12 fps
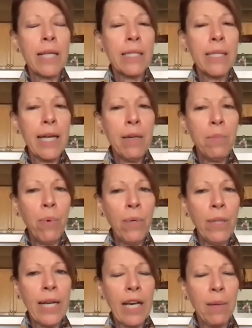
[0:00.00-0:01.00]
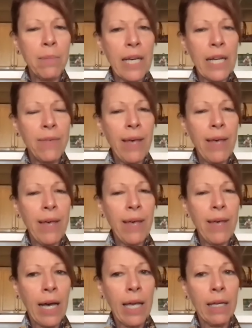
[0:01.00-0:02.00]
It's not important that it comes out of
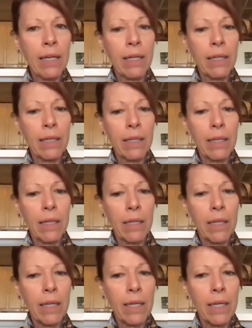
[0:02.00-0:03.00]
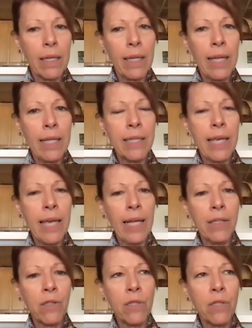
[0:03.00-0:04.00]
AI. It's the
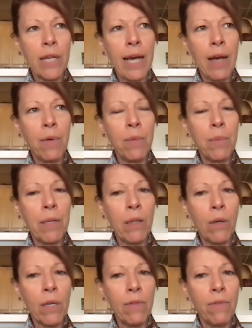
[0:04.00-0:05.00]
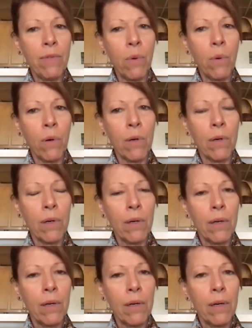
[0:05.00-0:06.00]
answers that I would be looking for
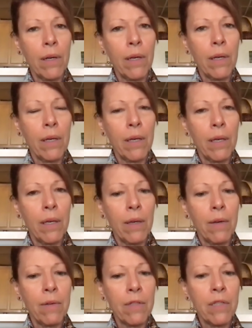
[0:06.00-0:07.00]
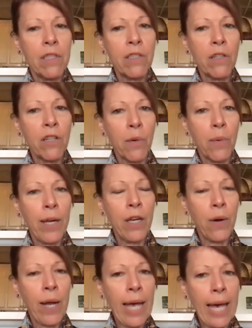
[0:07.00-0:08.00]
to start to
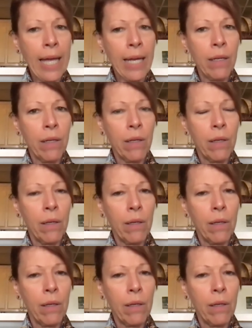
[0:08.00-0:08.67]
create your ad.